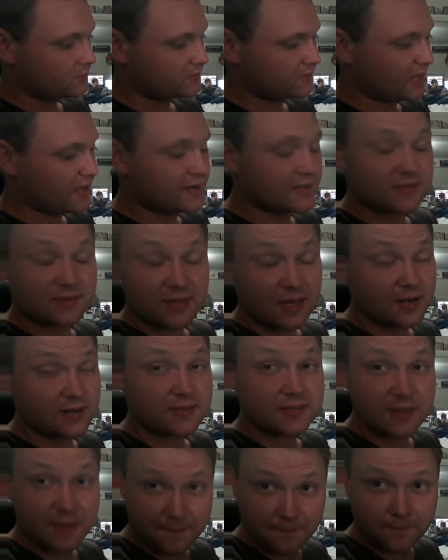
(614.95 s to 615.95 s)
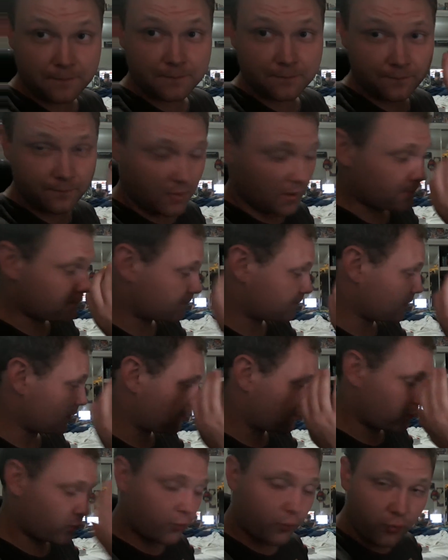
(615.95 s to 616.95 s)
That is a
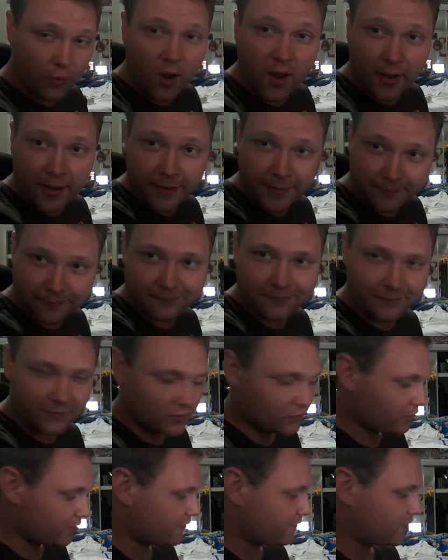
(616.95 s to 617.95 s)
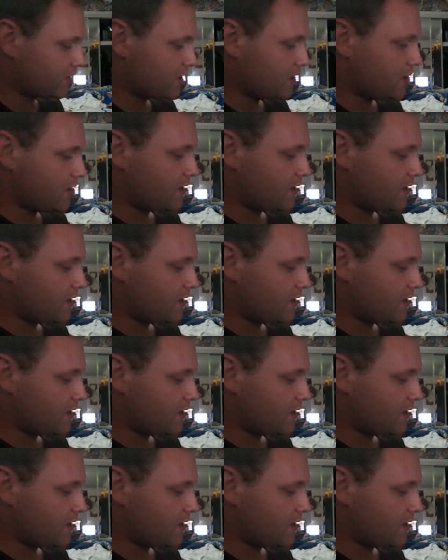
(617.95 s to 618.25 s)
prime sort of